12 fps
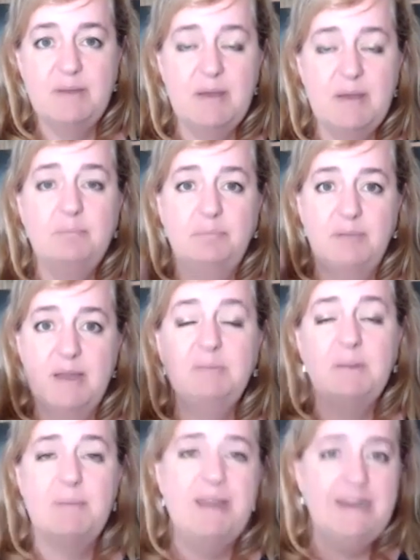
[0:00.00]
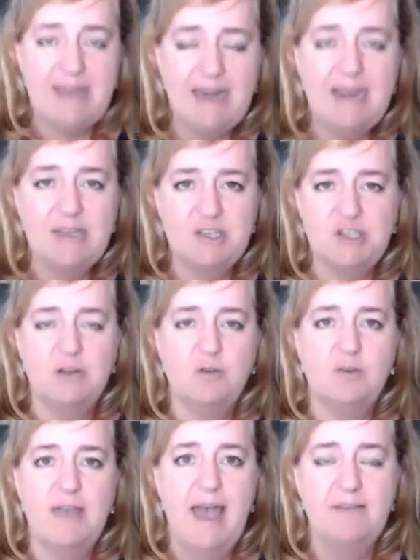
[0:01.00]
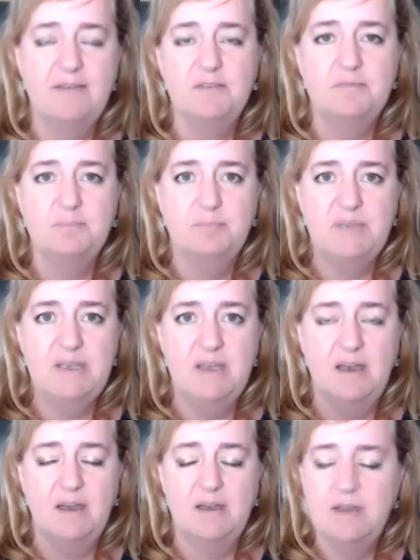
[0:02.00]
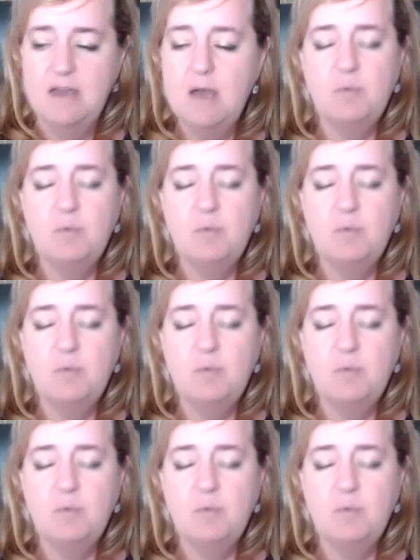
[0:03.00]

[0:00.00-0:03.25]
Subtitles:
implementing that extra 0.5